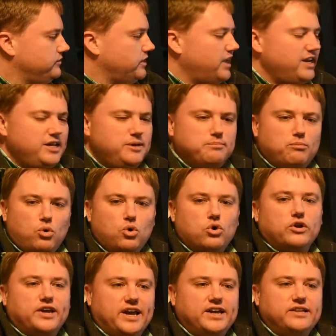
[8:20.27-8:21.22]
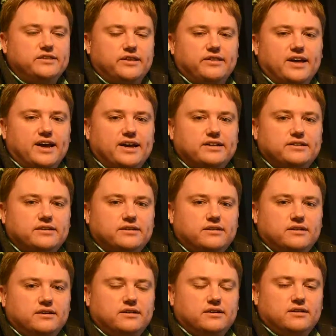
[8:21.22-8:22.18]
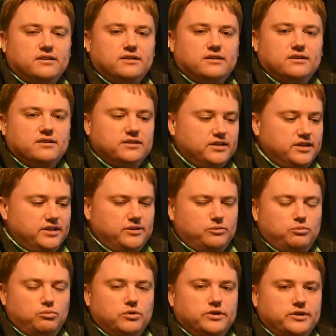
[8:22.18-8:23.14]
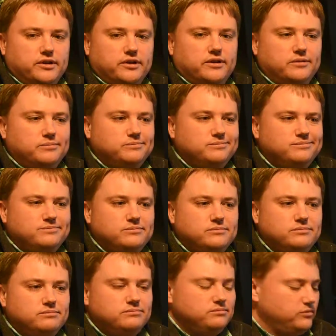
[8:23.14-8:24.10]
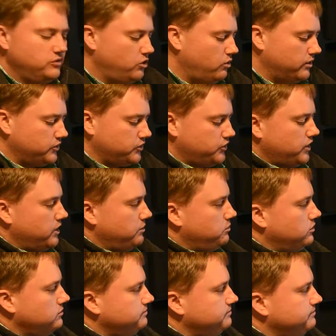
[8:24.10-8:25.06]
any more gain than that, it would go unstable.